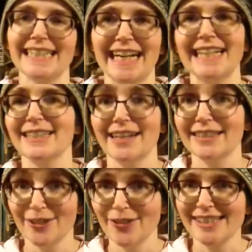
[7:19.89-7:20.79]
yeah,
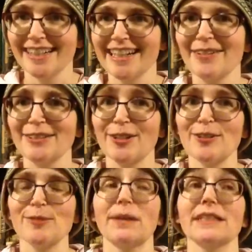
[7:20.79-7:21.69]
I know that's not how it
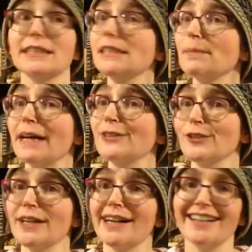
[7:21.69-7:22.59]
goes. But
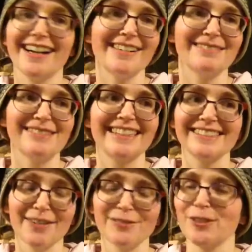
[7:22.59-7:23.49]
Cleopatra, I
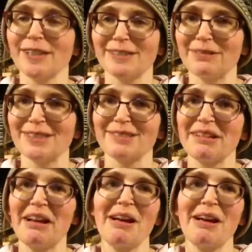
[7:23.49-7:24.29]
loved Shakespeare's